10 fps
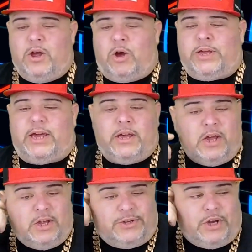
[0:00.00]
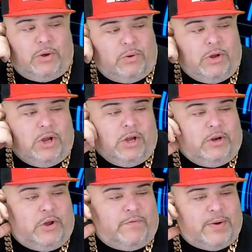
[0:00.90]
Okay, so
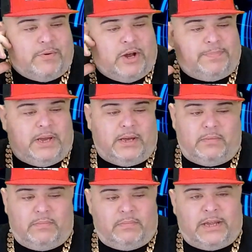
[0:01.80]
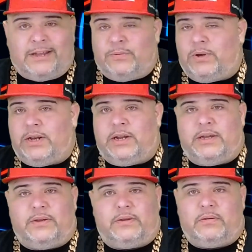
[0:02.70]
November update. That's what it
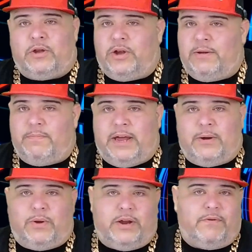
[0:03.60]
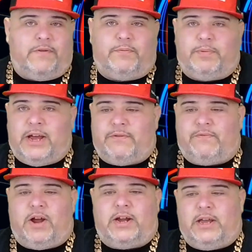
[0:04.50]
is, good and bad. We're getting ready for Black
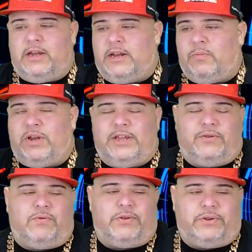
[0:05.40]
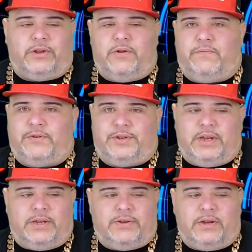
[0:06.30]
Friday, and then it gets real slow for
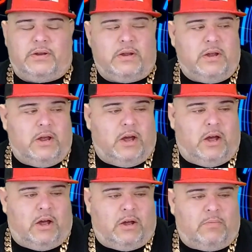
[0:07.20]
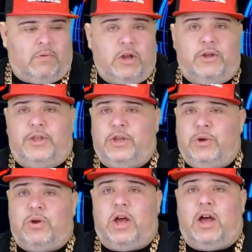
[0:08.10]
season. The
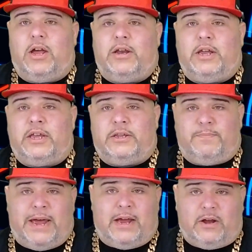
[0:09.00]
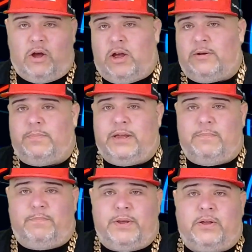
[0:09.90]
Yukon is back on
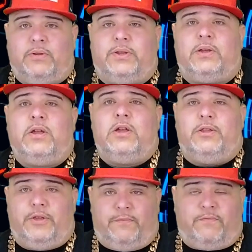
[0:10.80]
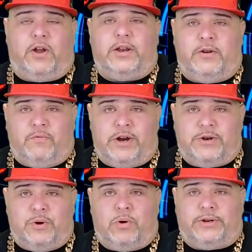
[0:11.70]
being built. The front and rear
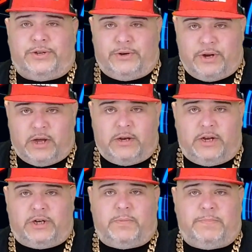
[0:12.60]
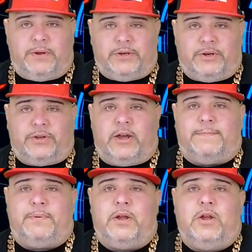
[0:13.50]
doors are done. They should be pictures up.